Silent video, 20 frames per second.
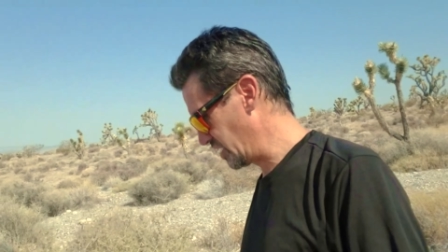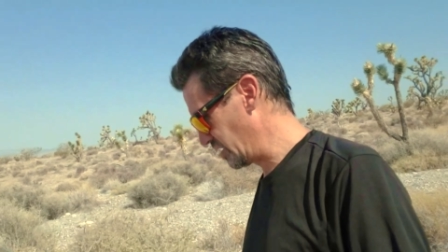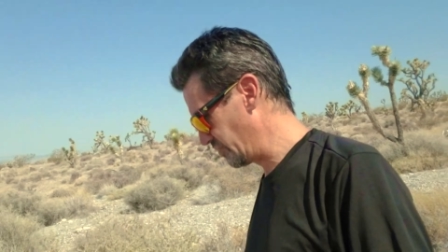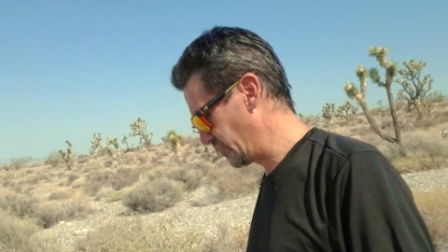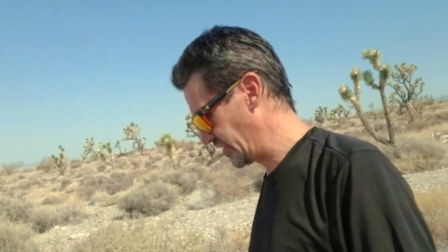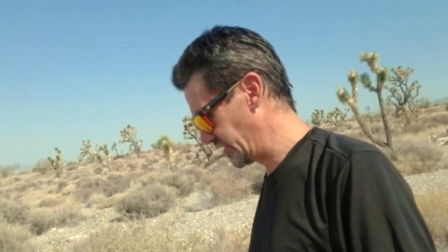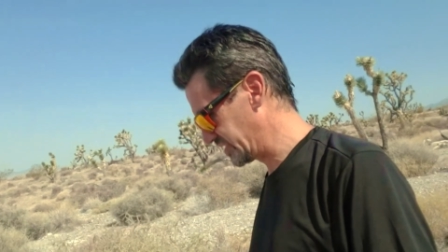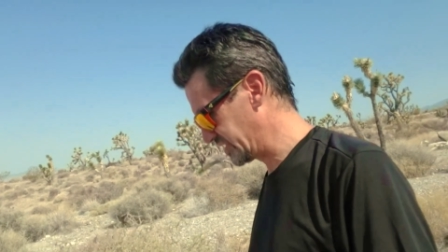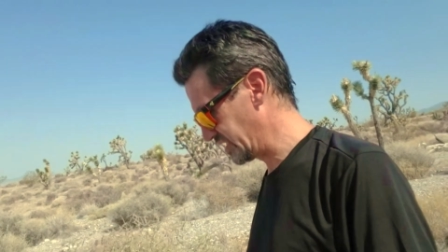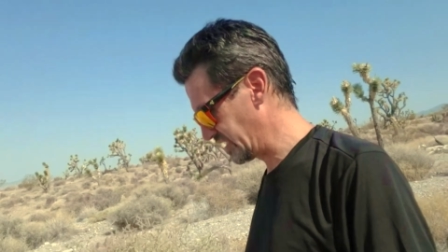
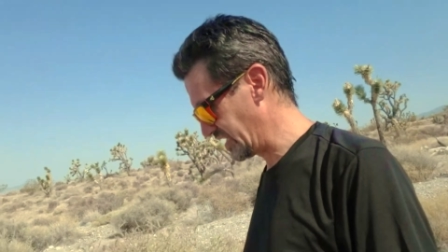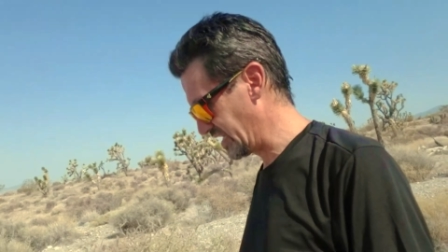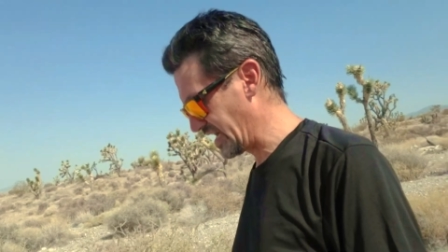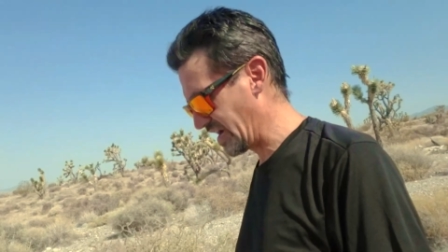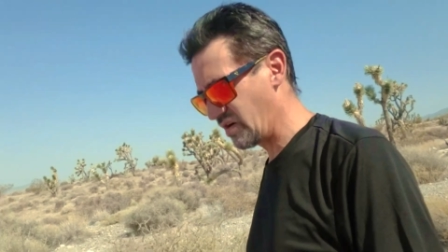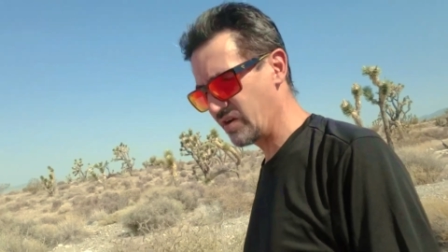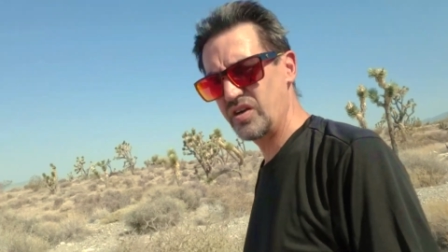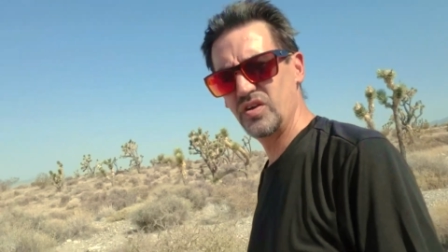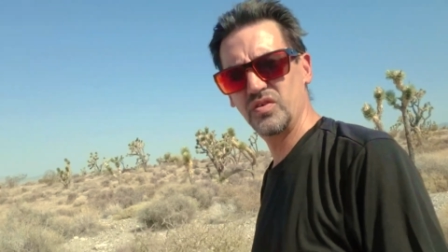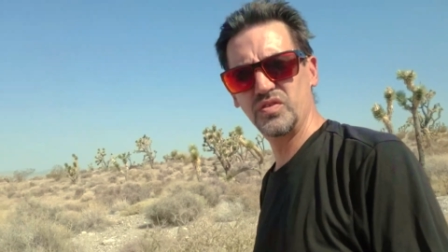But
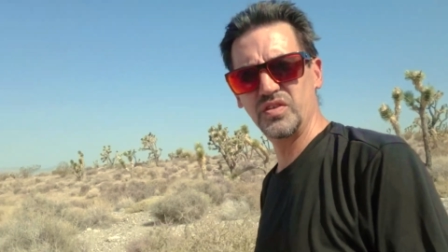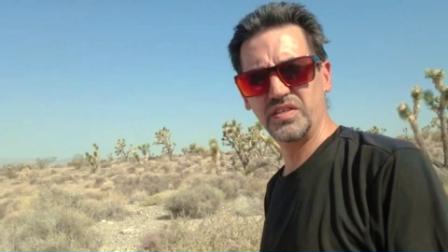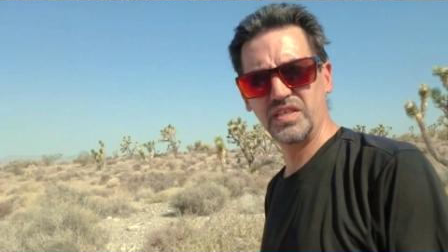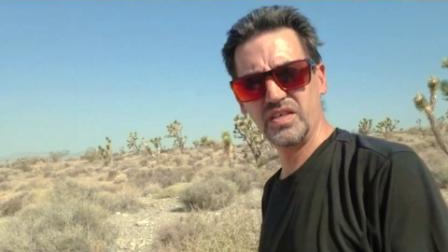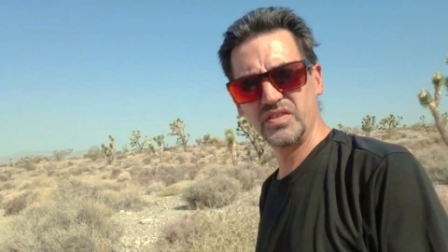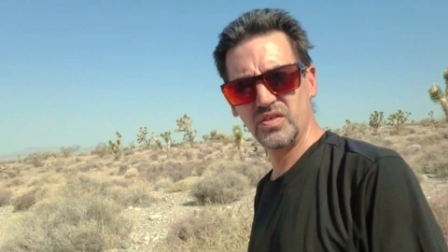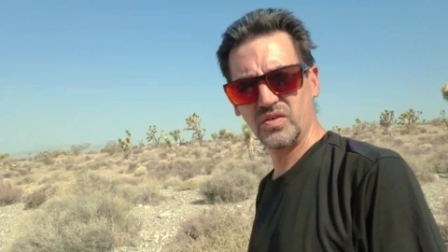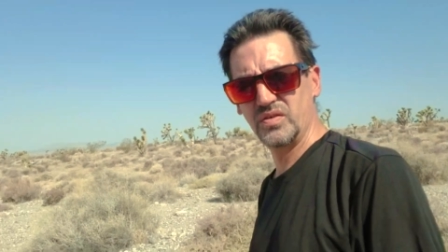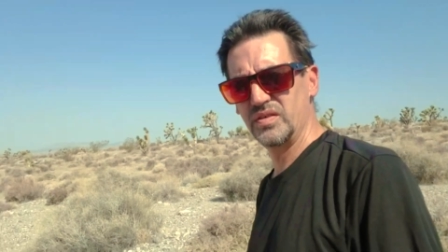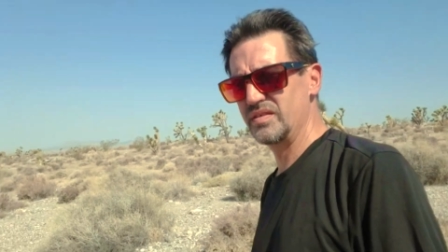out here in the
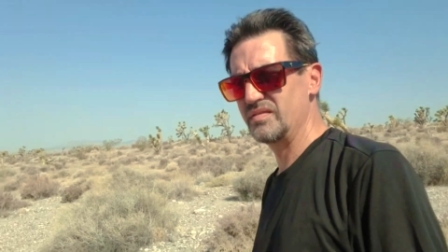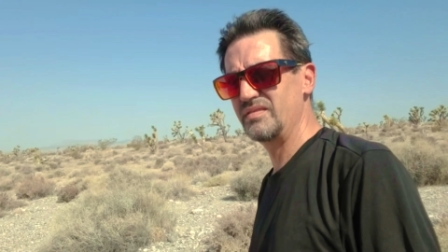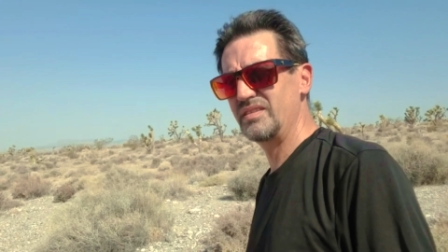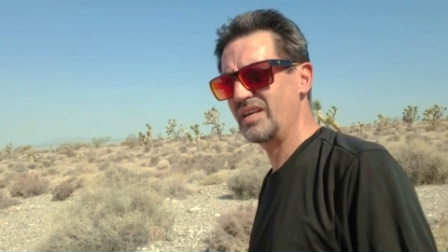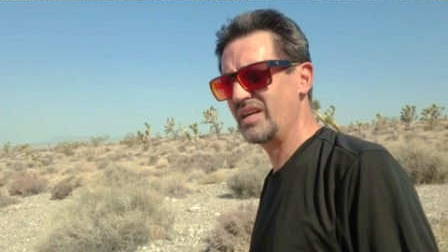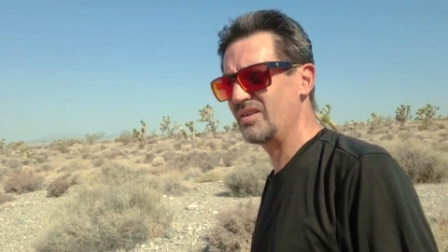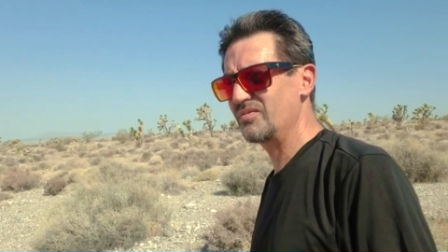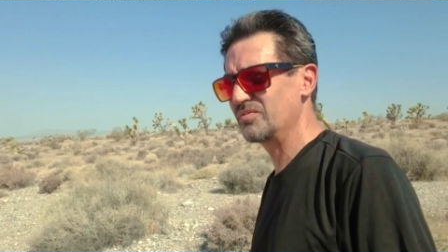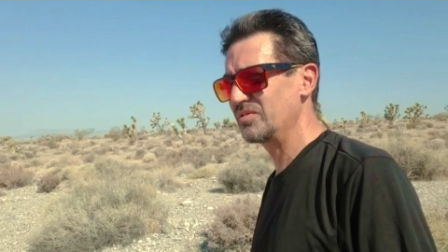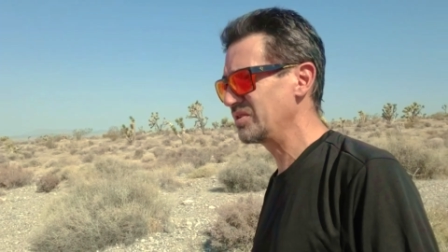desert,
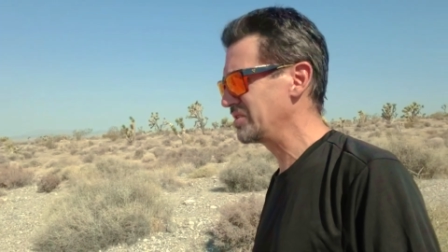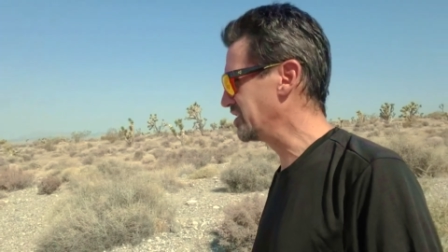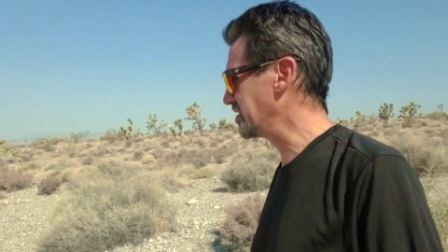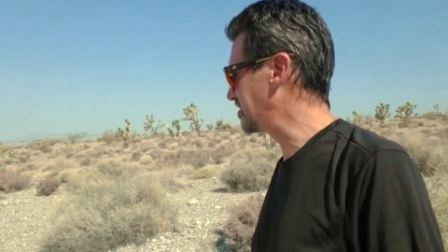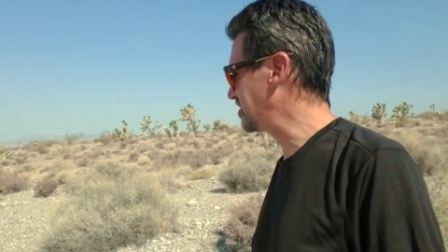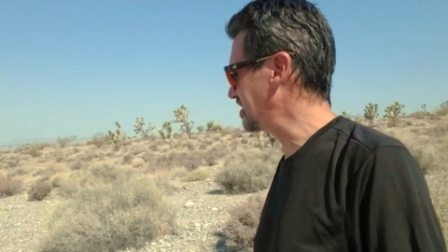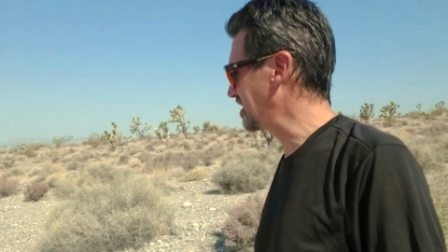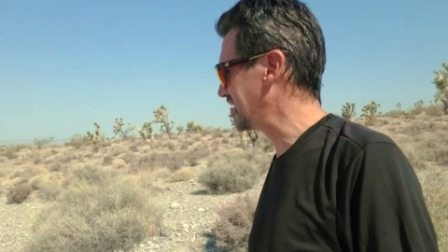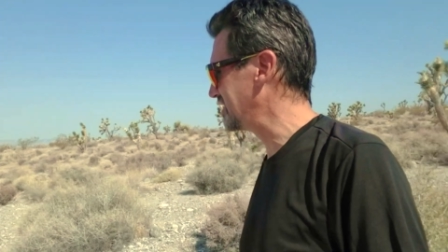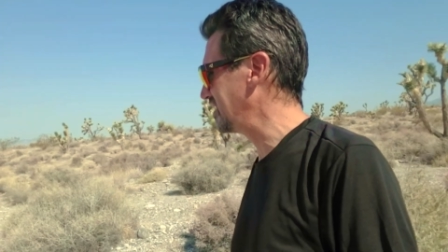not really a
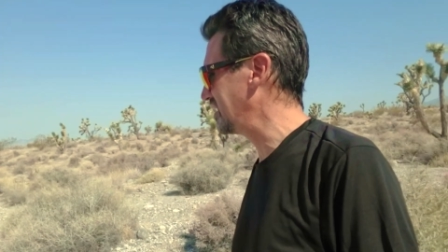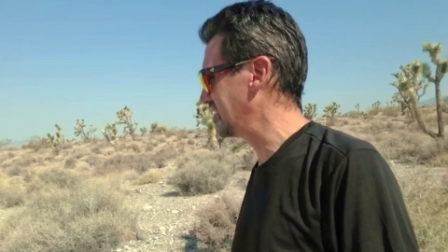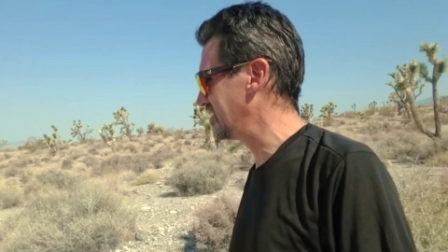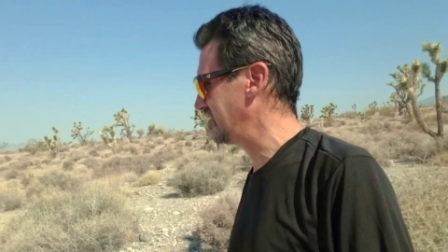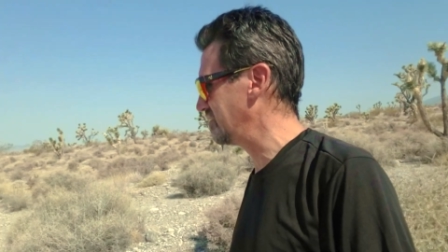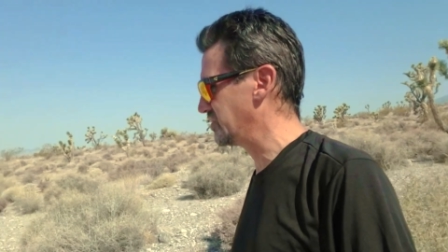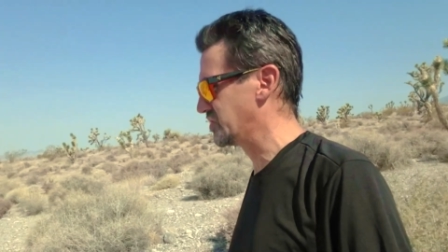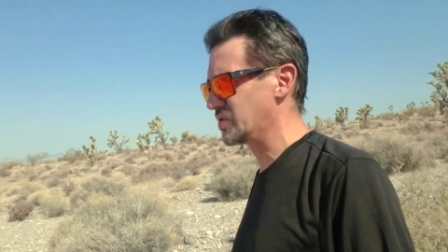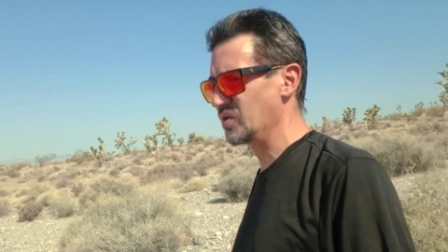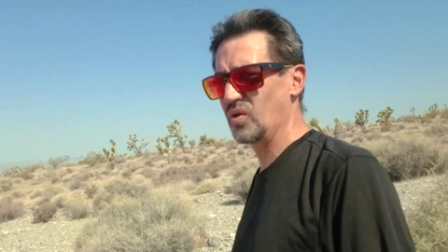good idea to
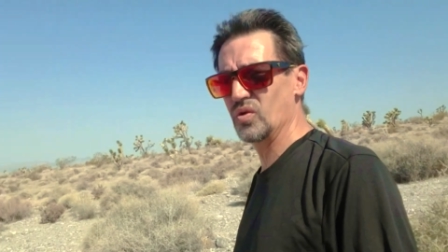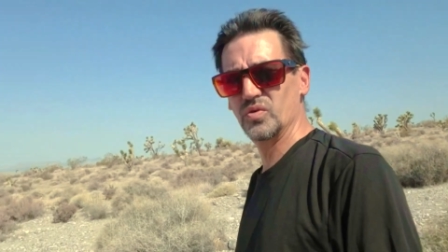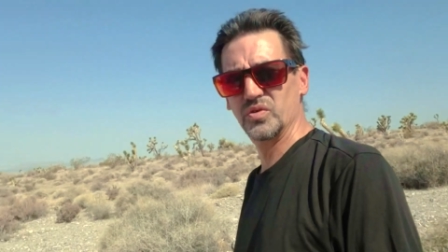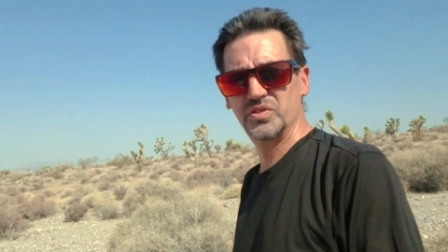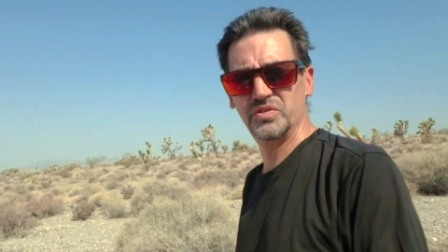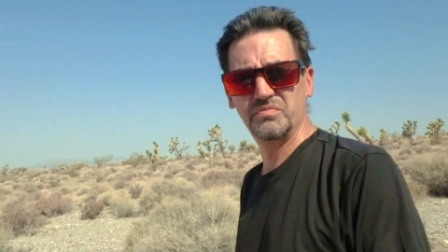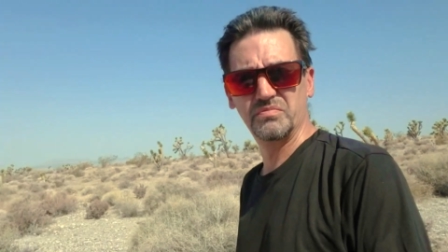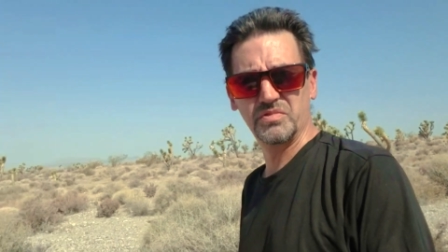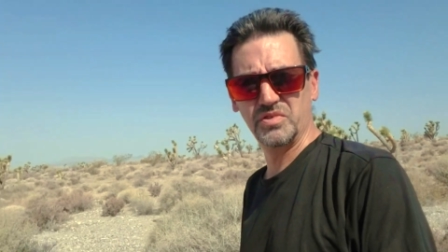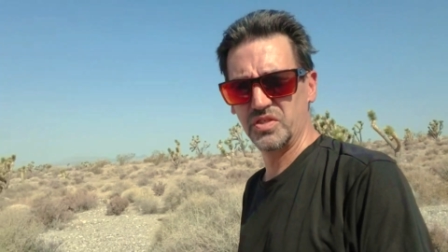use
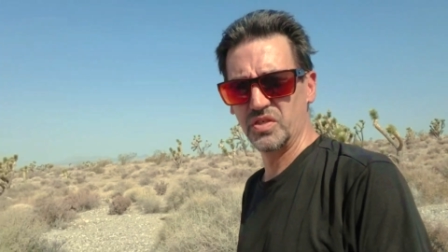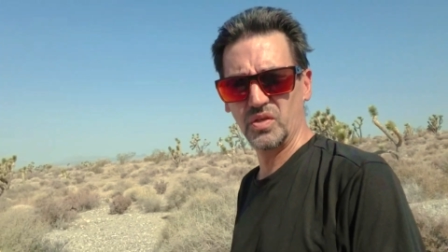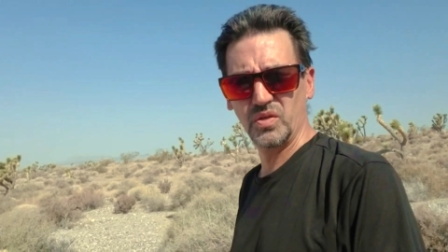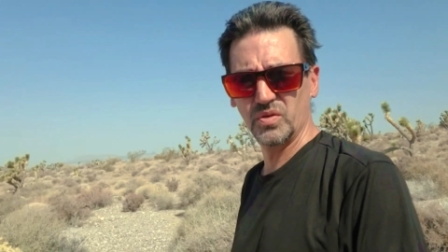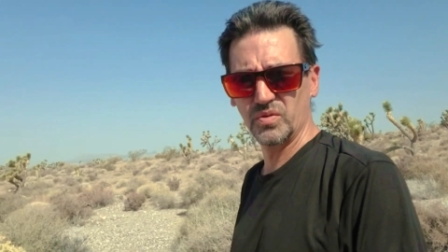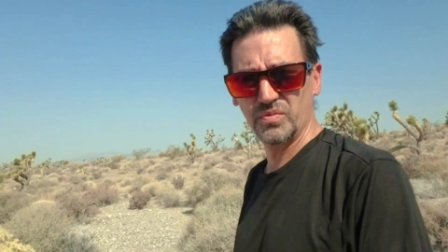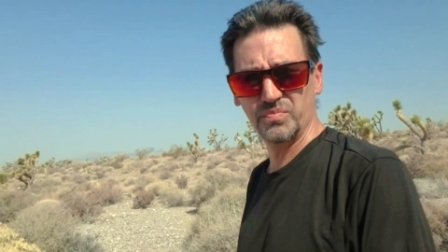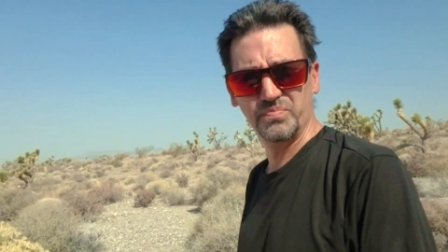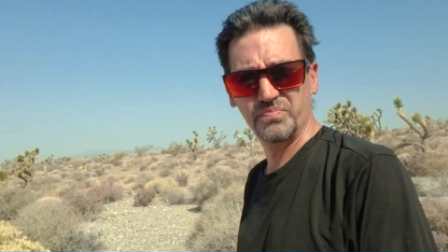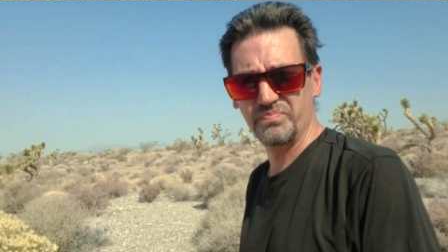solar